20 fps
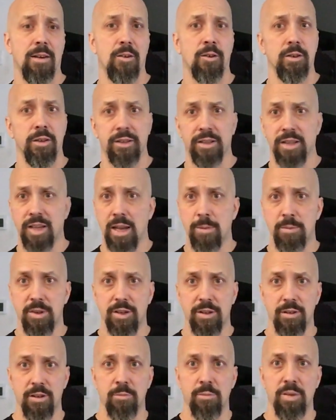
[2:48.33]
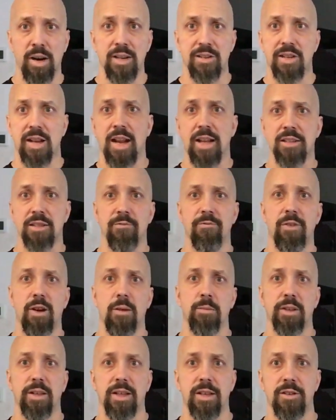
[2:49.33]
Early in the game, Nebraska had some
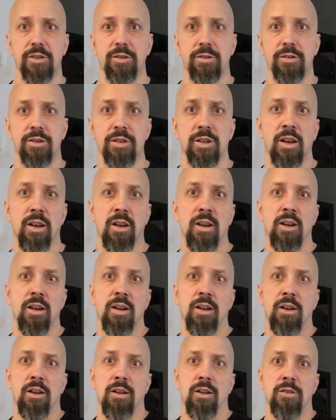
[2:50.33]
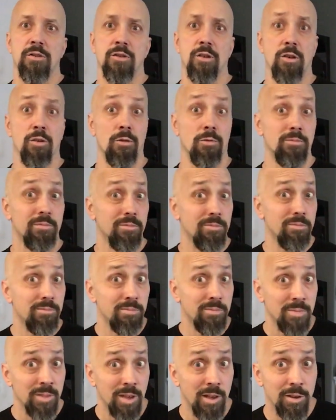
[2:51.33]
fumbling issues. So
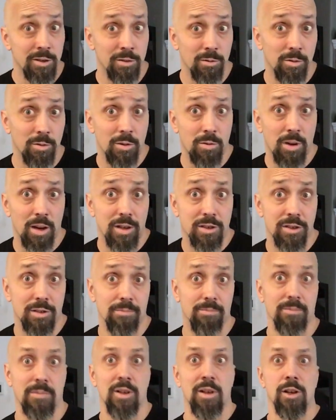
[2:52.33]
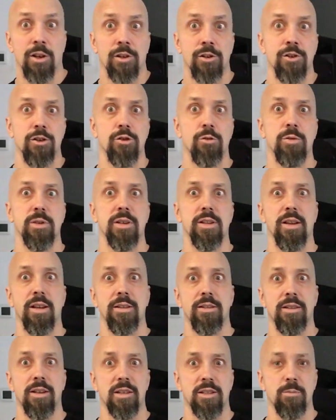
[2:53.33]
here's a real question.
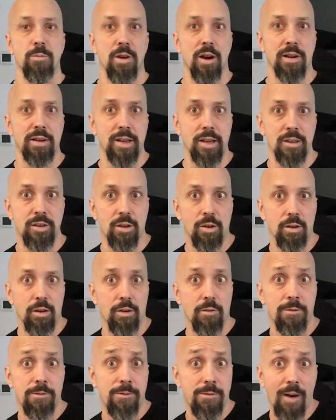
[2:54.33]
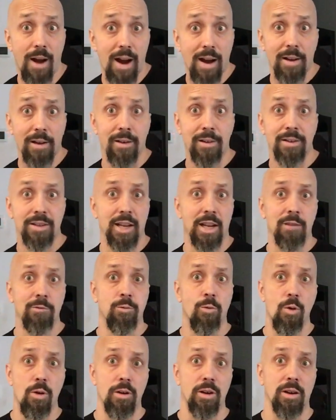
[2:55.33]
Does Mark Dantonio fire
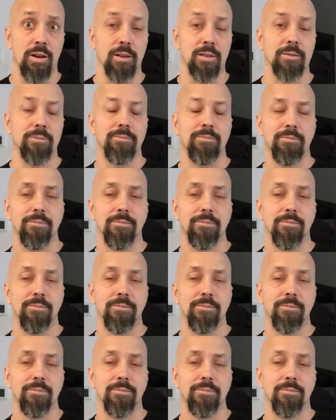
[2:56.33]
Dave Warner?